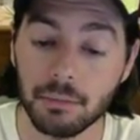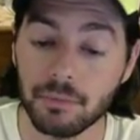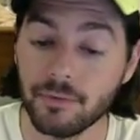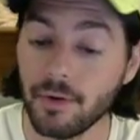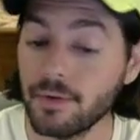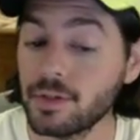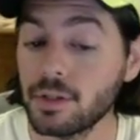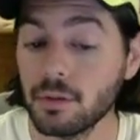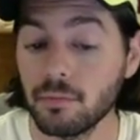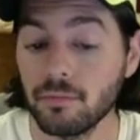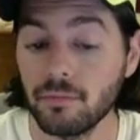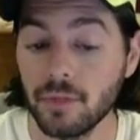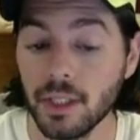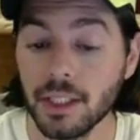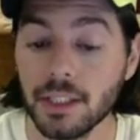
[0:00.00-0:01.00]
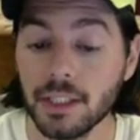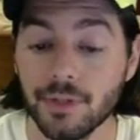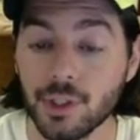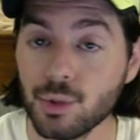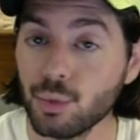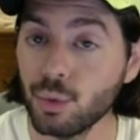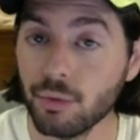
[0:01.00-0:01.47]
We've done some
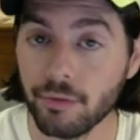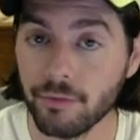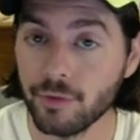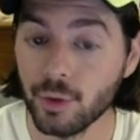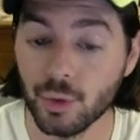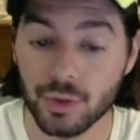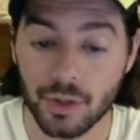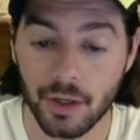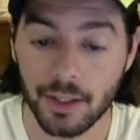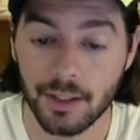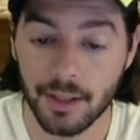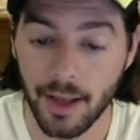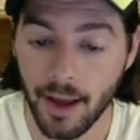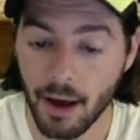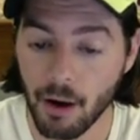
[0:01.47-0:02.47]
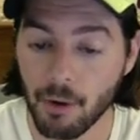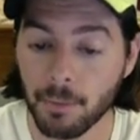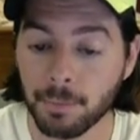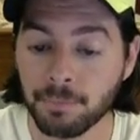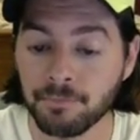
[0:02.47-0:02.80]
individual reviews on it now.